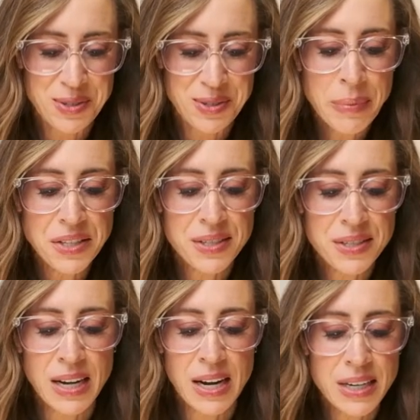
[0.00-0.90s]
Meat
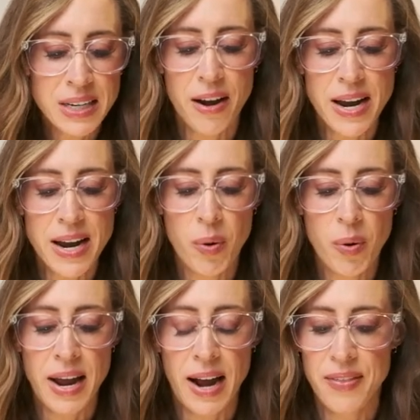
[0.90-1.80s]
stick and kite hill.
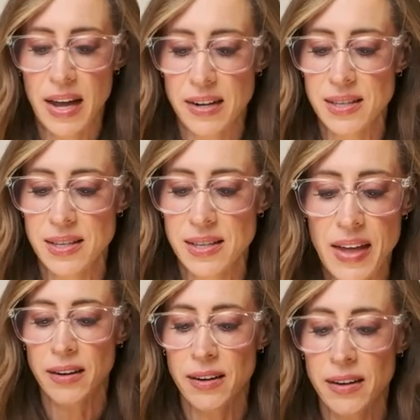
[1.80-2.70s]
Brenda had that as a
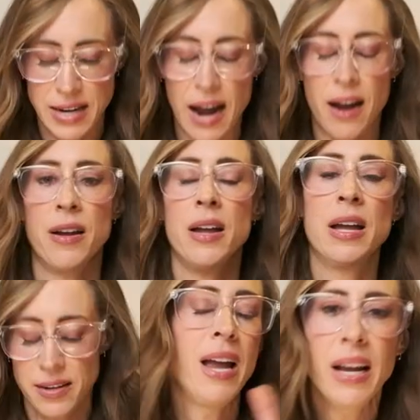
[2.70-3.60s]
snack. Yeah.
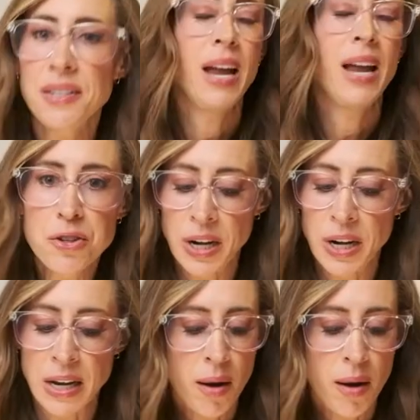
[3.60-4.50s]
It's such a
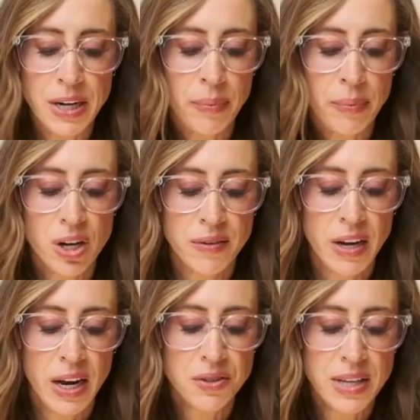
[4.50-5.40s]
winning combination.
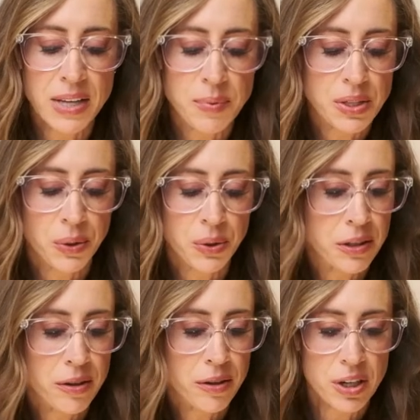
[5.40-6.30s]
It's absolutely
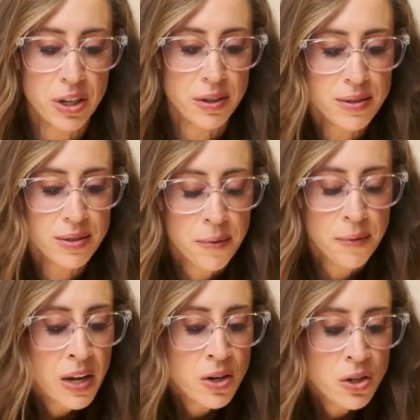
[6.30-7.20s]
delicious.
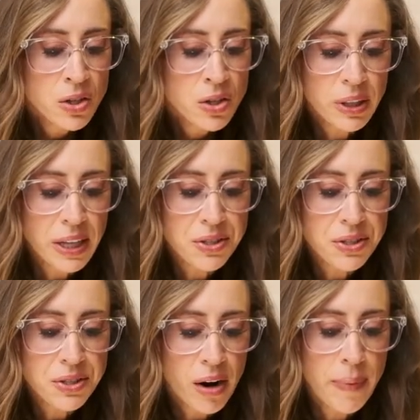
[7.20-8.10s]
So let's
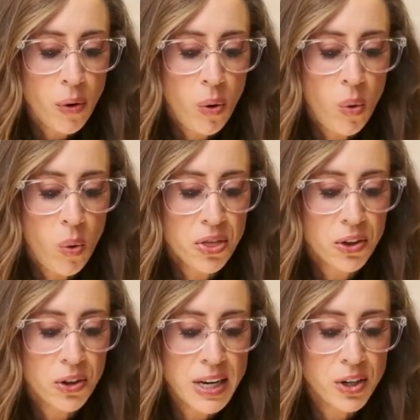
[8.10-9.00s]
talk about Whole
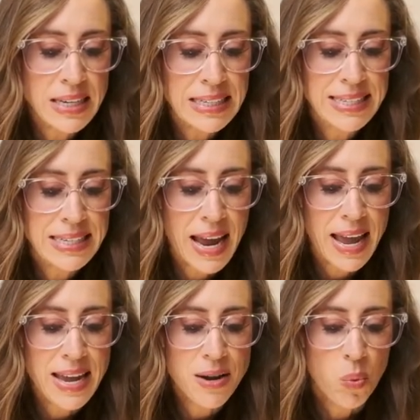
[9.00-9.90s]
30
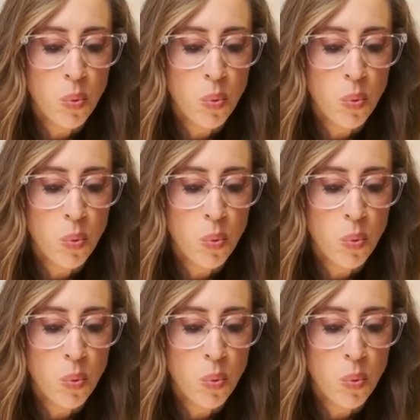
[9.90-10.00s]
Day